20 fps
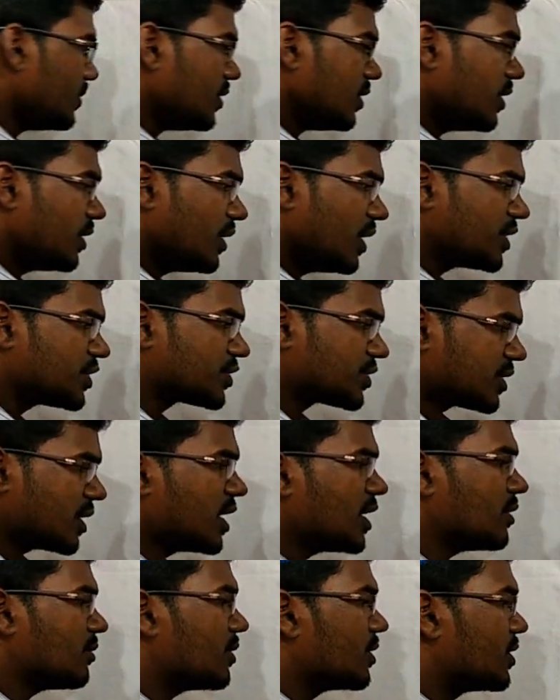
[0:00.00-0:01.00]
Next,
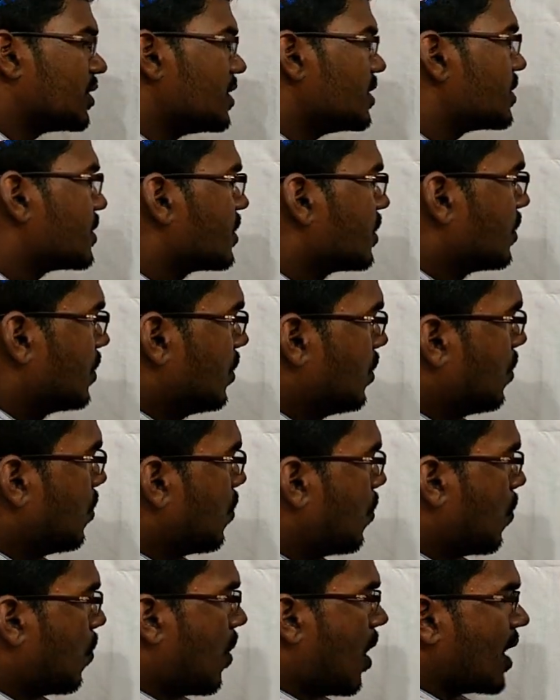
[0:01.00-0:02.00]
third one is
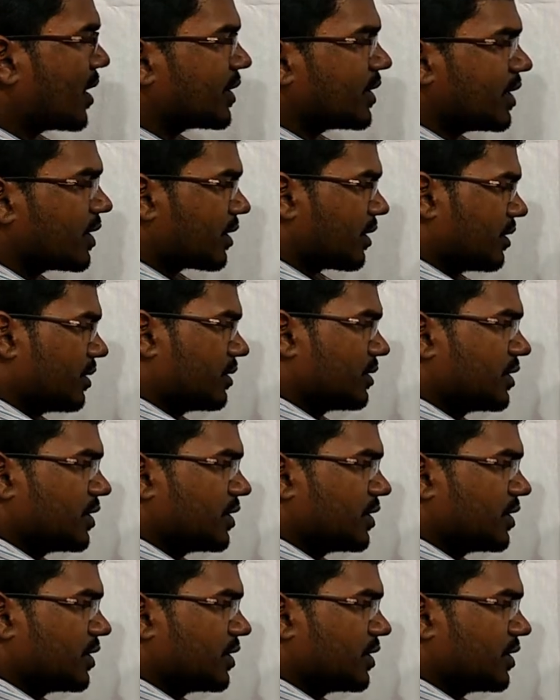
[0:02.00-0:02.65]
water